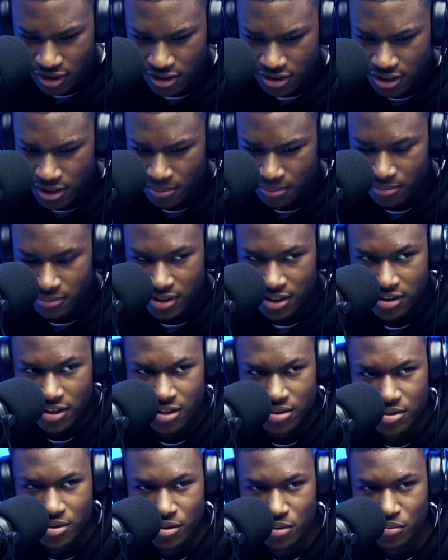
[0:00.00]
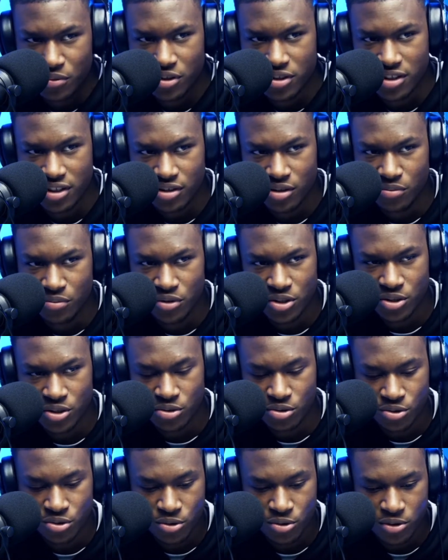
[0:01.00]
because um, in terms of the music, the
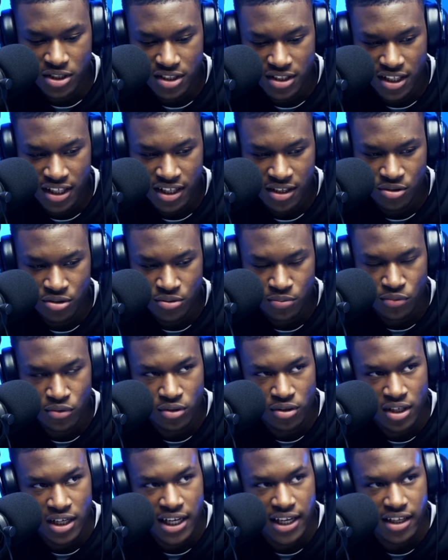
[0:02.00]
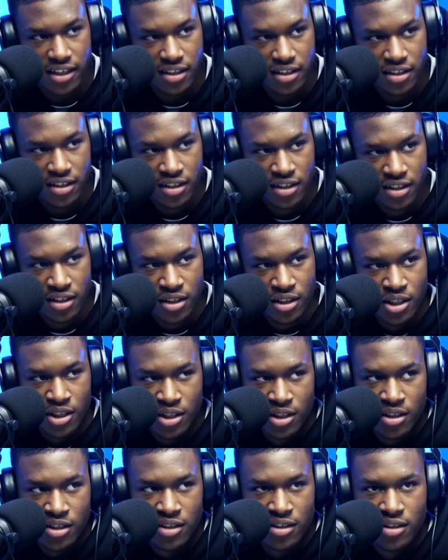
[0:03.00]
music was always there. It was more like
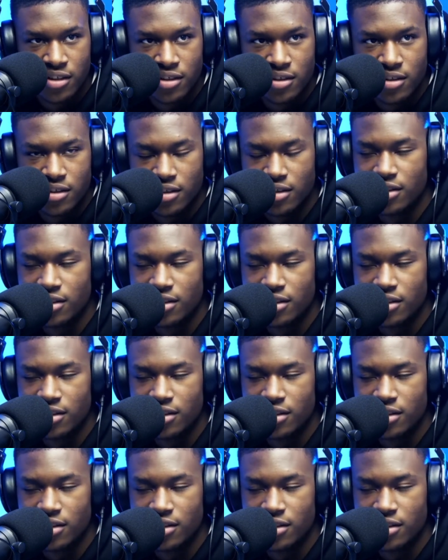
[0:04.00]
talking to the mic, bro.